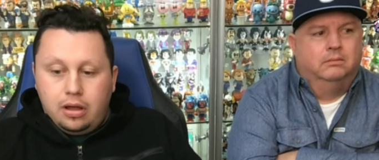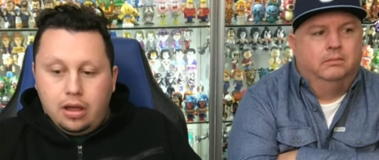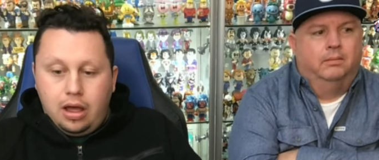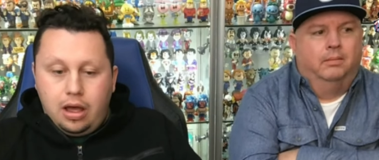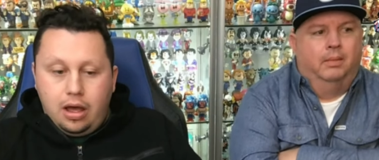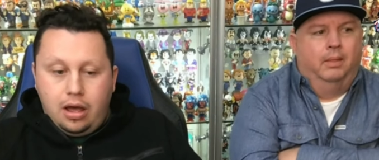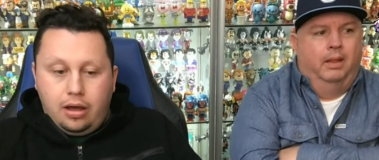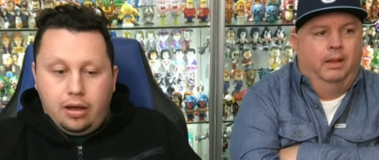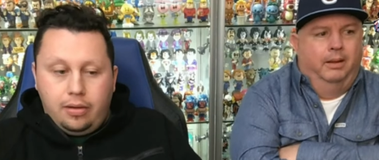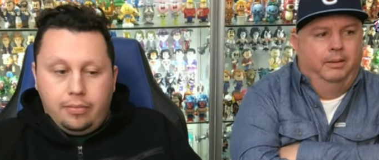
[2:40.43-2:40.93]

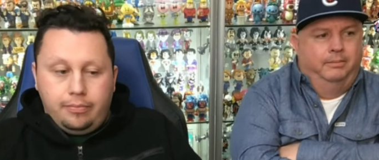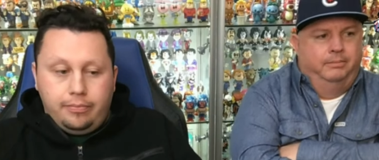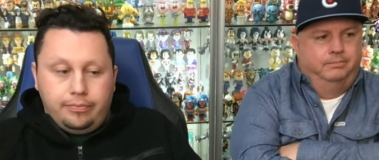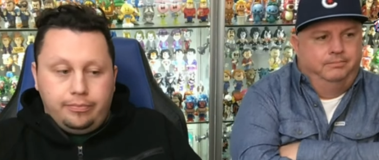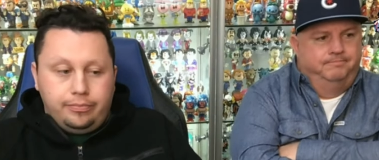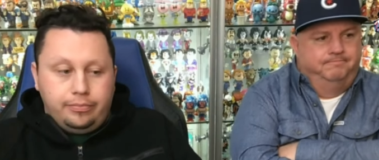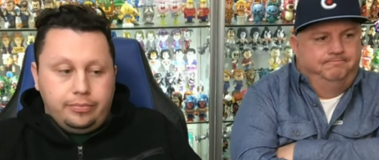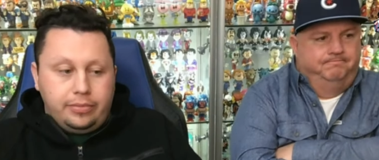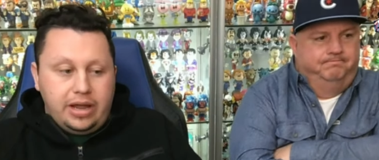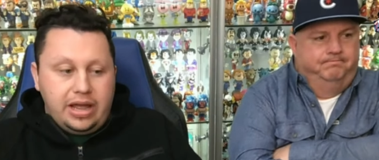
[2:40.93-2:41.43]

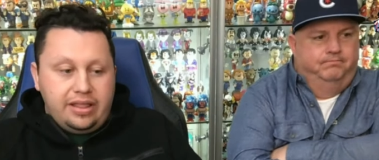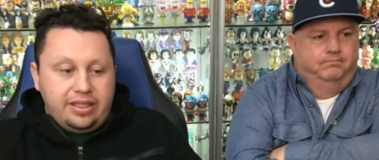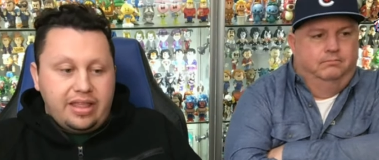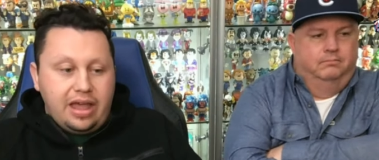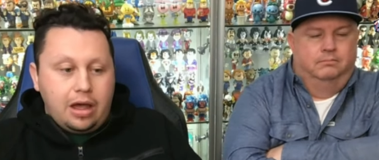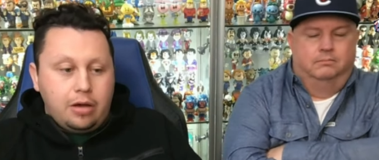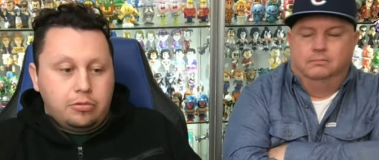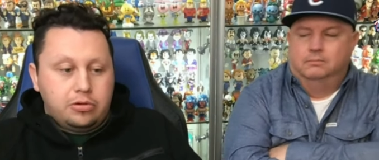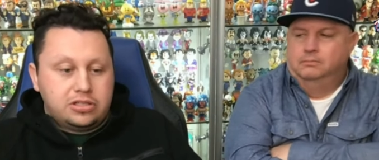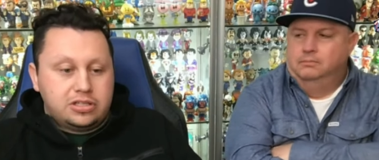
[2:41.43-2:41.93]
Speaker 1: um, and
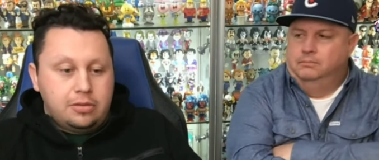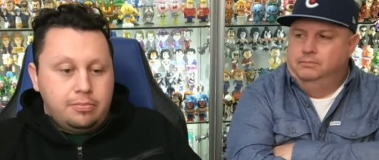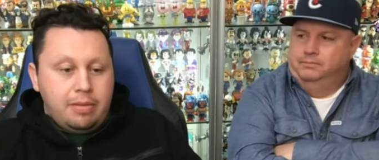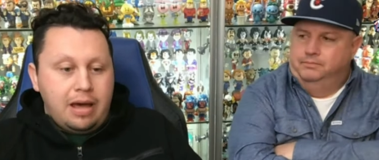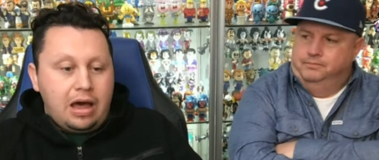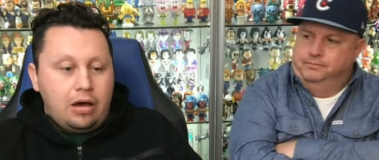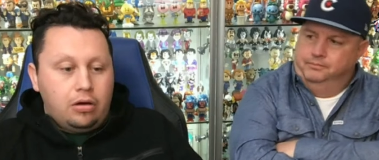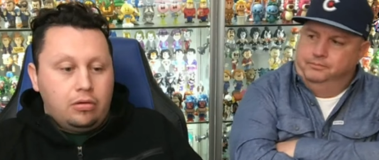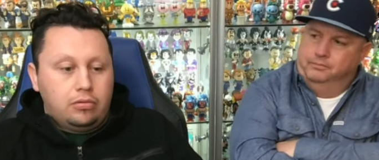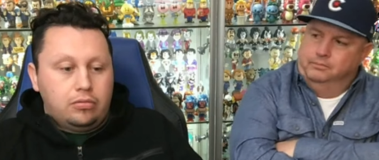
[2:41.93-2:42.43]
that was
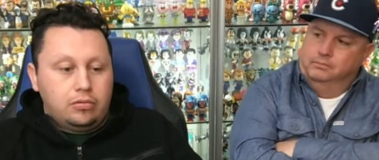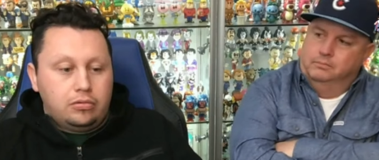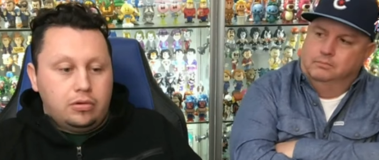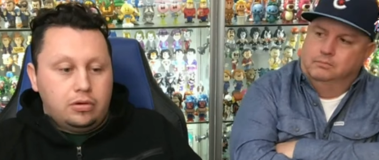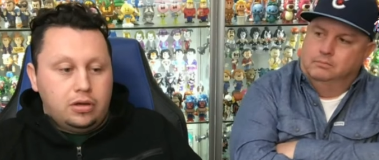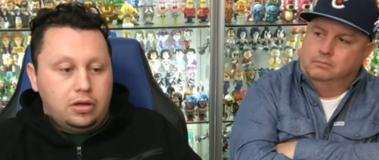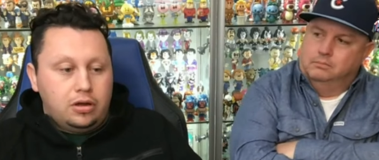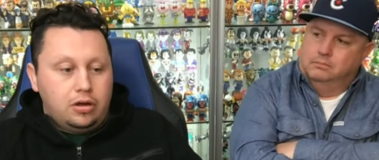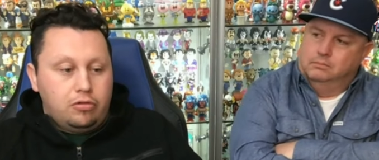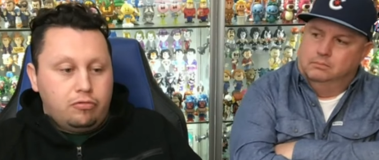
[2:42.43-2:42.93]
about
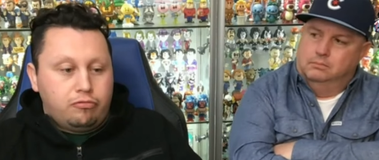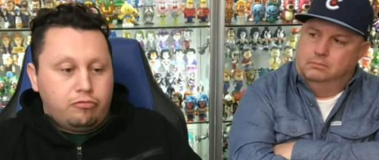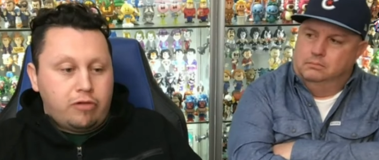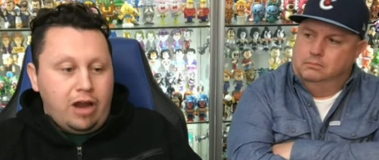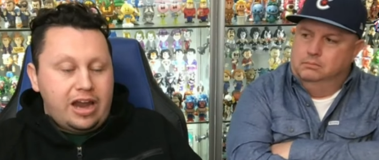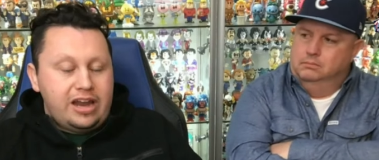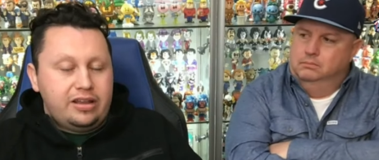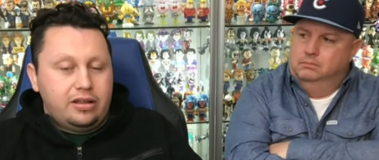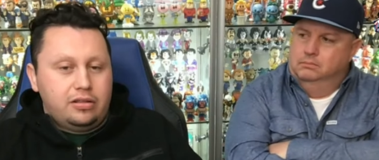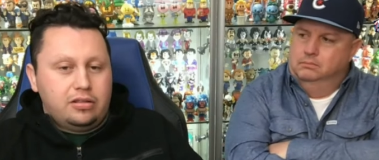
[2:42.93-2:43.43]

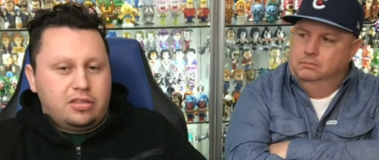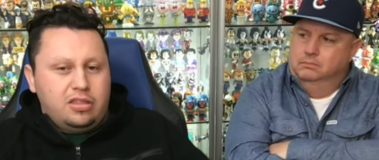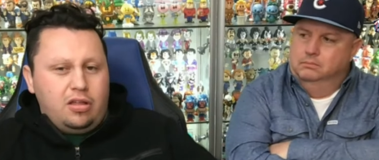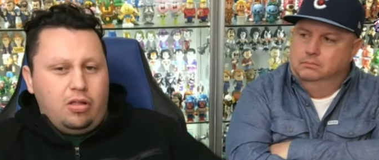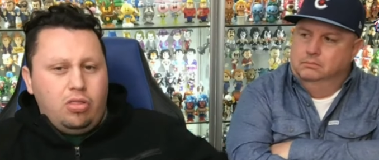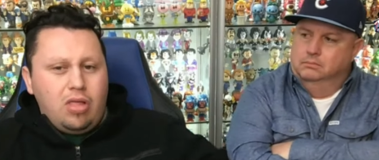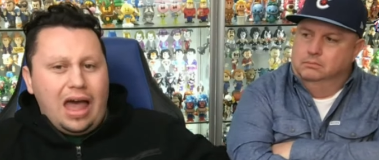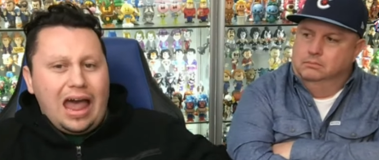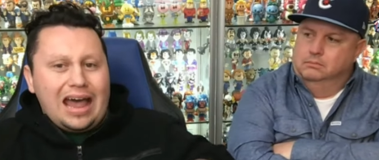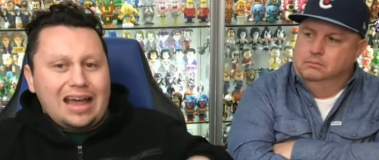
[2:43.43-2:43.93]
right the
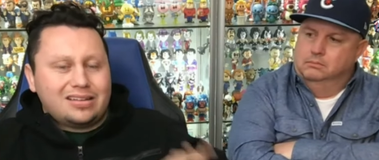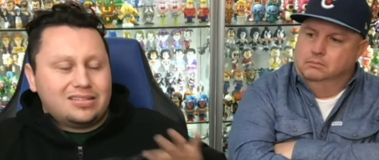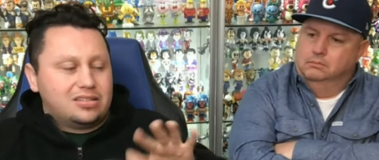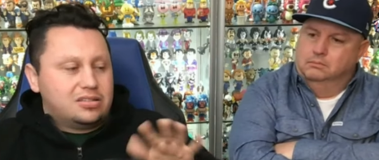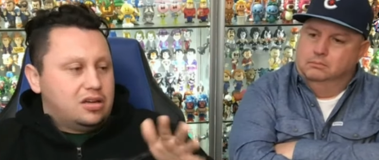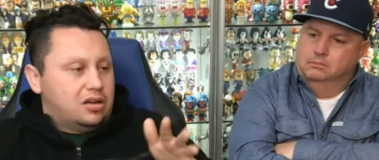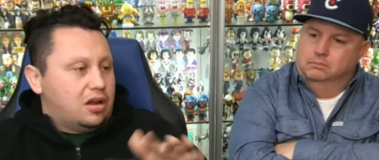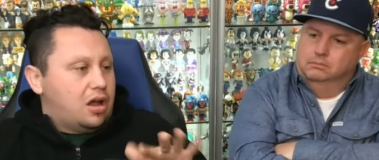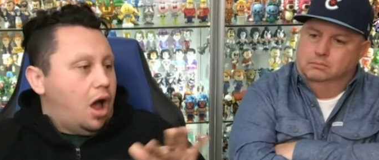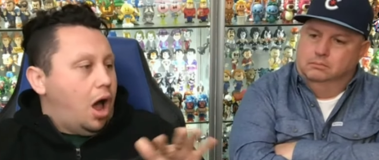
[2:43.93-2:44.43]

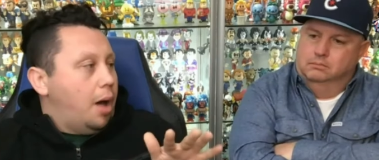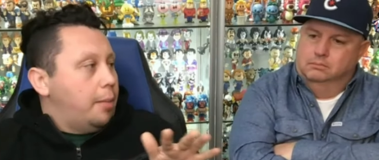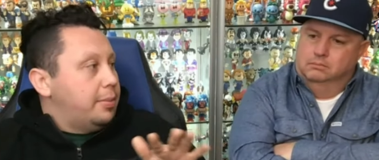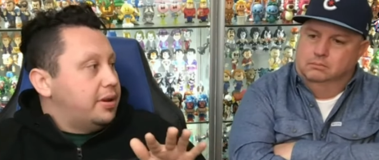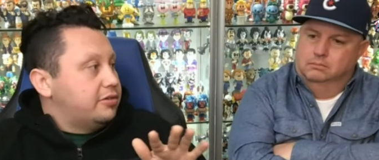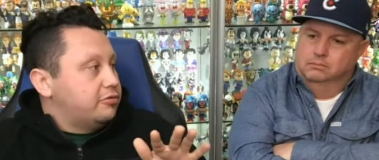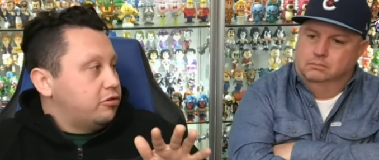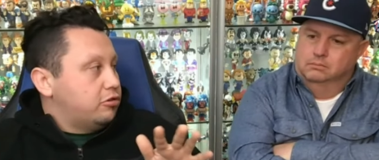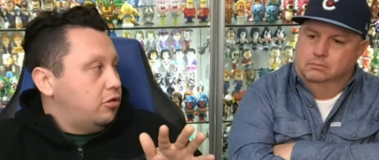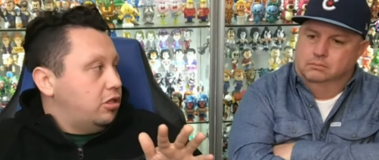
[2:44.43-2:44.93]
last
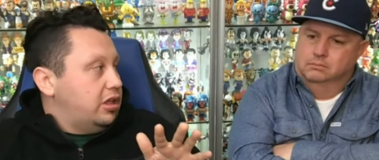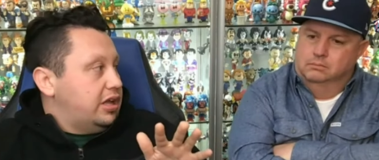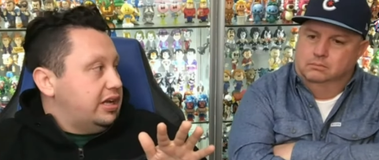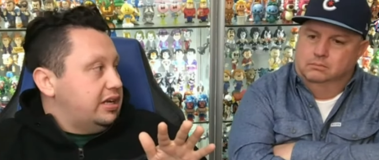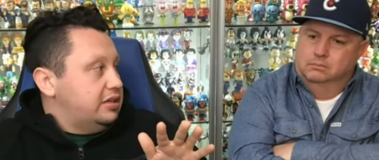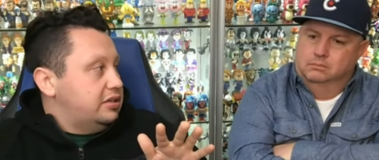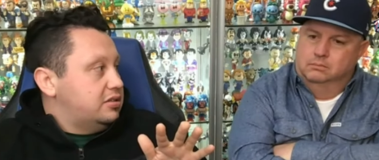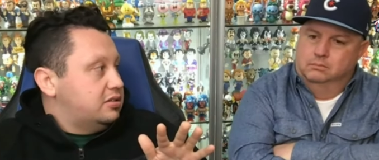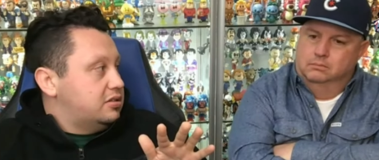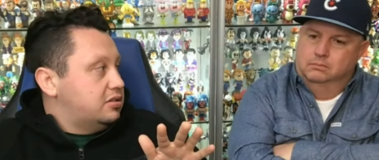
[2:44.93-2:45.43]
common
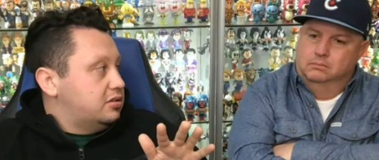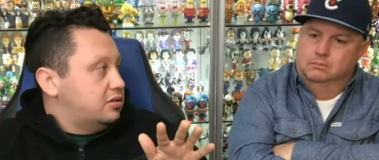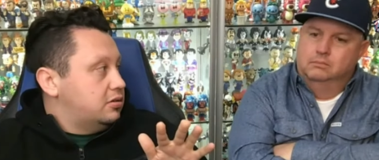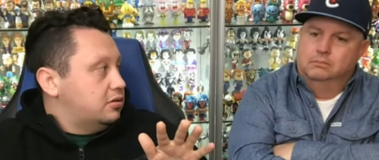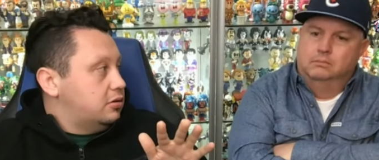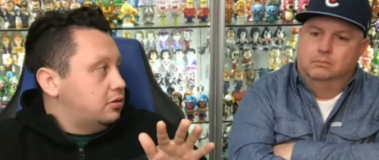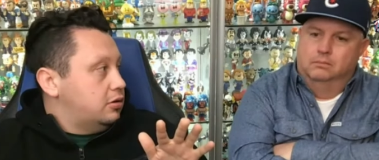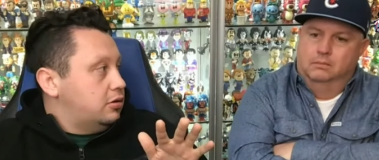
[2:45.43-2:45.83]
release.